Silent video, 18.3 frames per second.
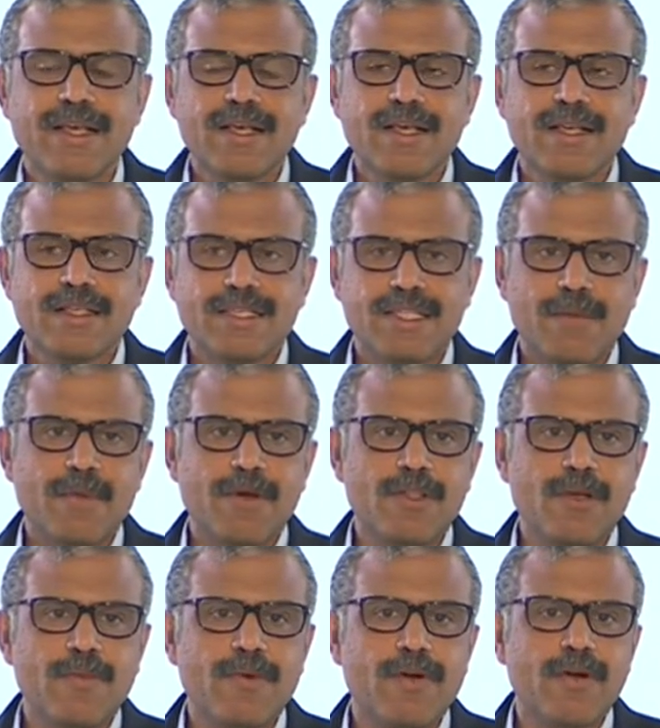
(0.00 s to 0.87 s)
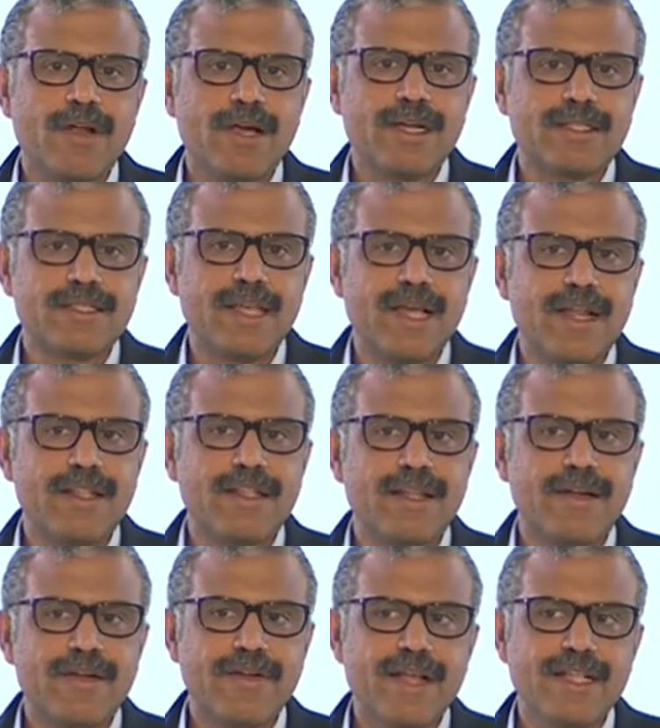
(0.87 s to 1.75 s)
some of the products and the
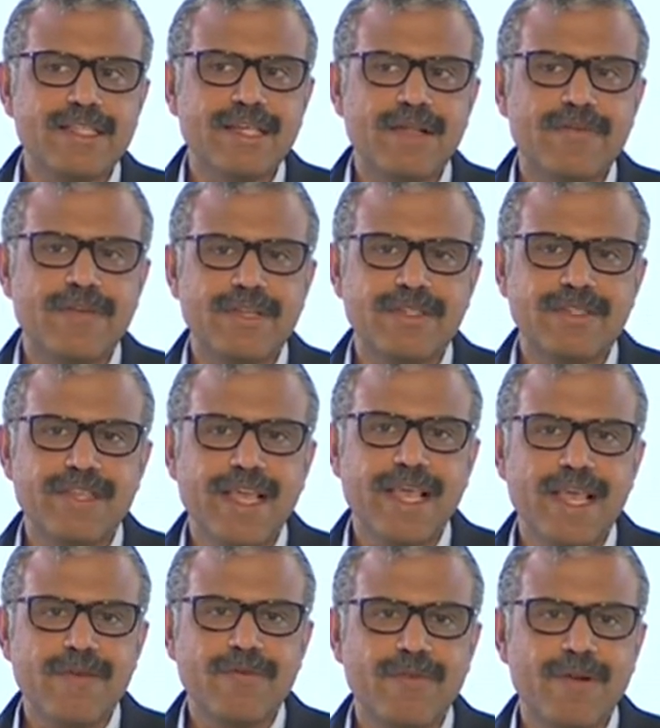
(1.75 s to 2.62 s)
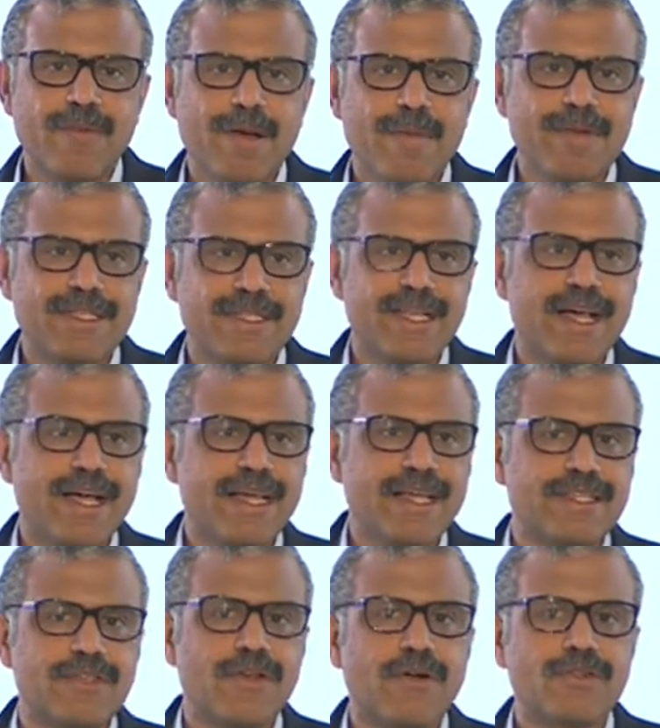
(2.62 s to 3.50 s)
trends that we are seeing from MSCI
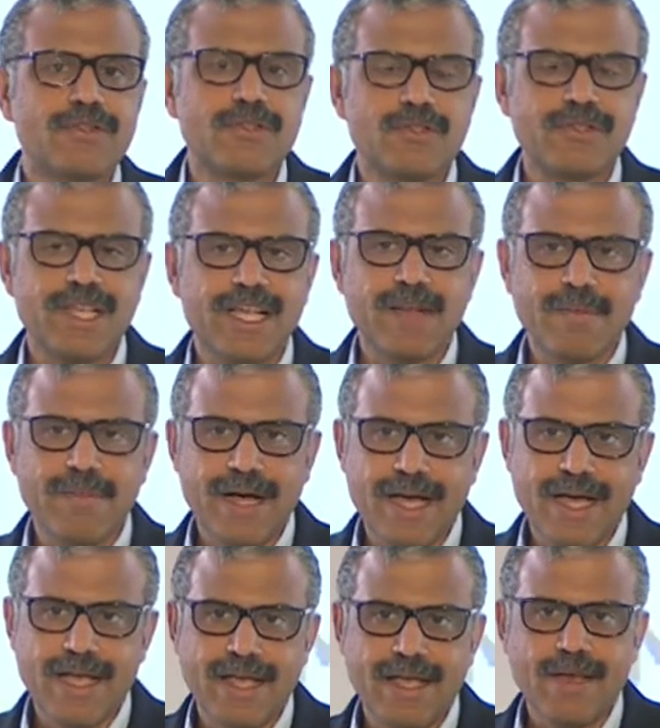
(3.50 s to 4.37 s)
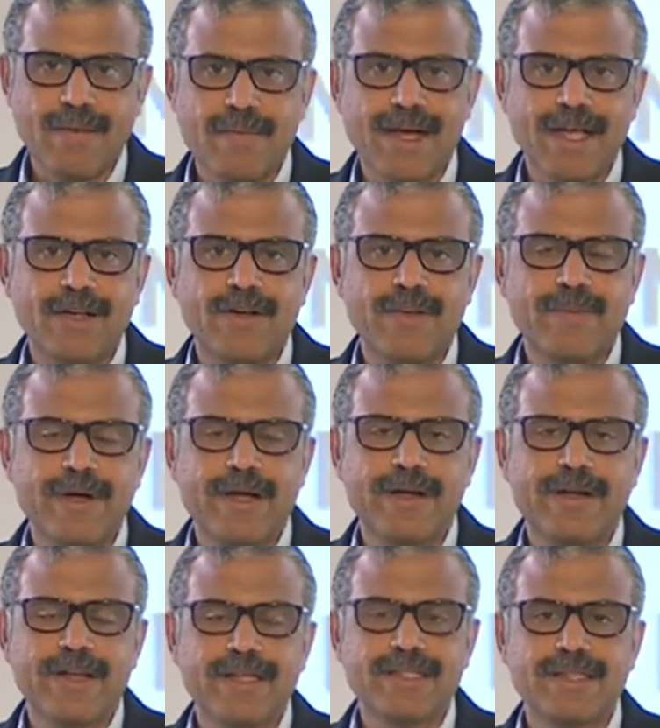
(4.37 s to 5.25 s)
is also seen by my
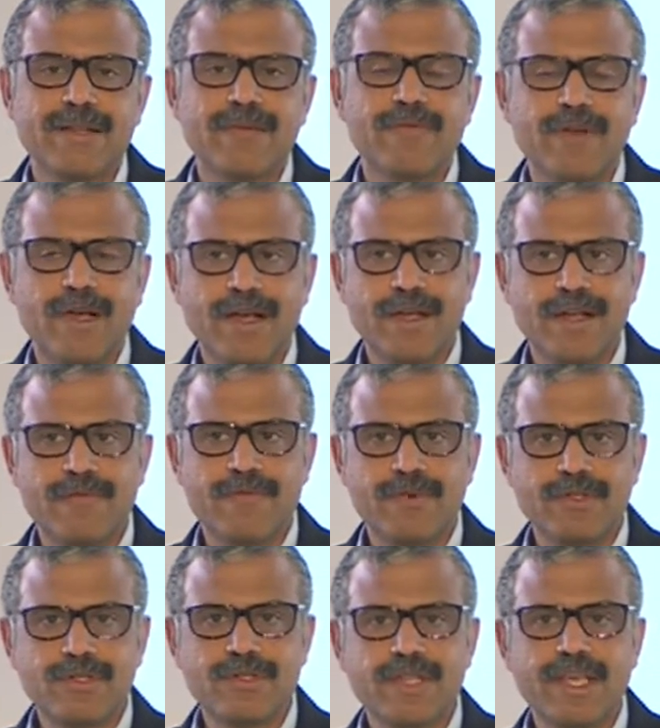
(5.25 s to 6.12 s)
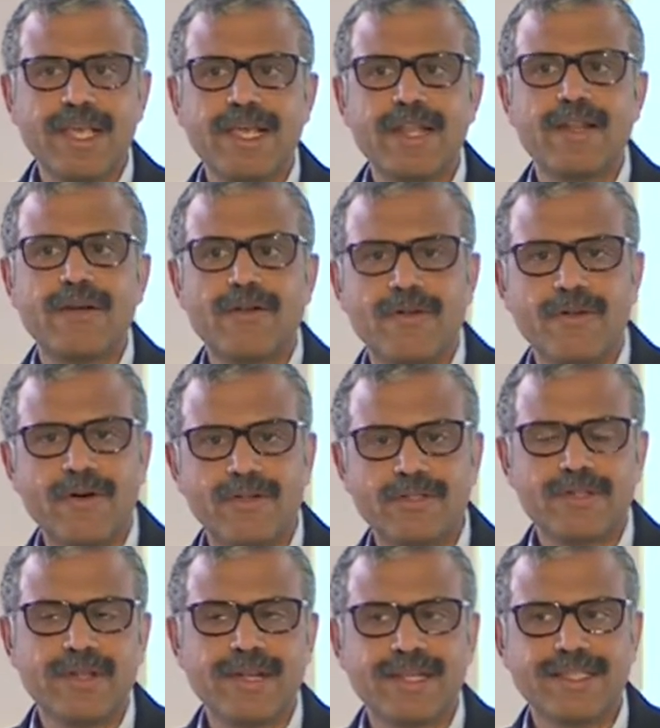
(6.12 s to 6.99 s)
competitors in FTSE and
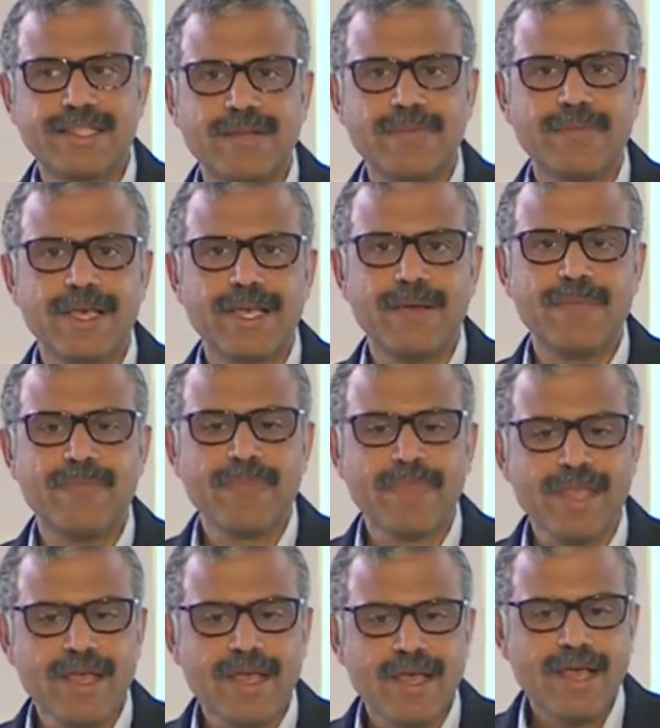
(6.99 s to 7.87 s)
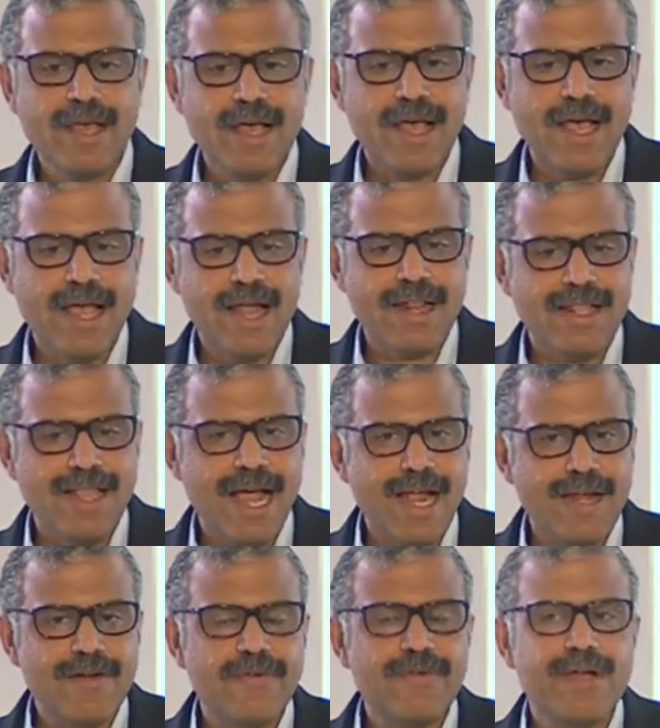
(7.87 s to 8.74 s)
also in S&P. And
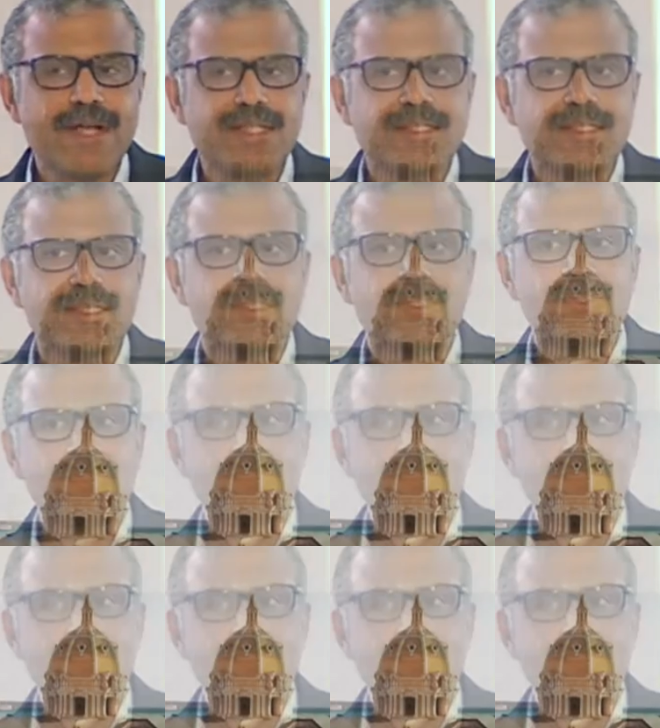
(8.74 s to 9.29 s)
that trend is